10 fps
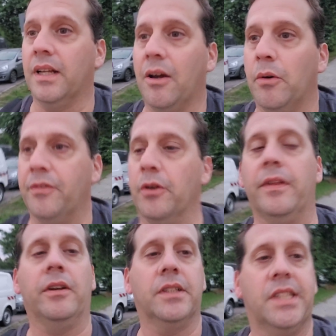And now if you're
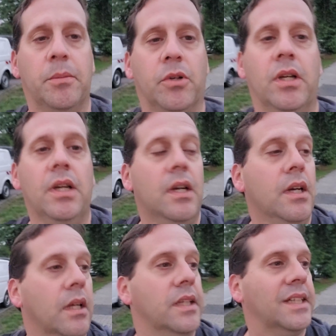there in the summer,
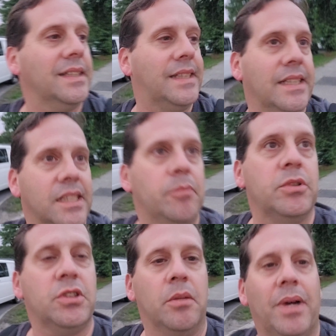the sun stays up
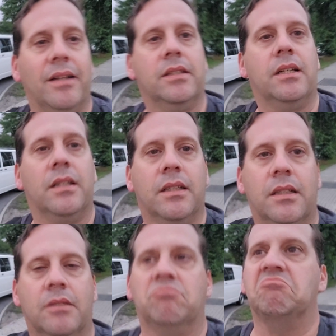until about
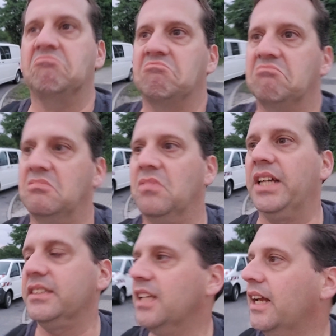
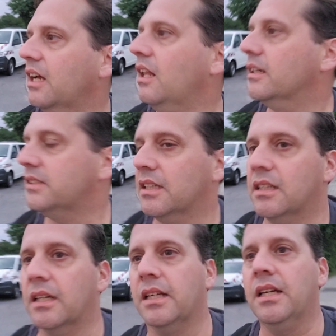like 9 o'clock, 10
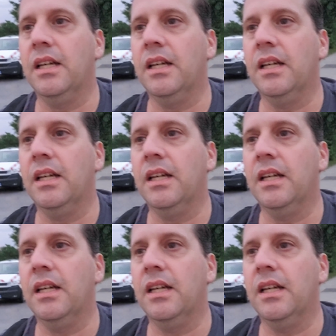o'clock.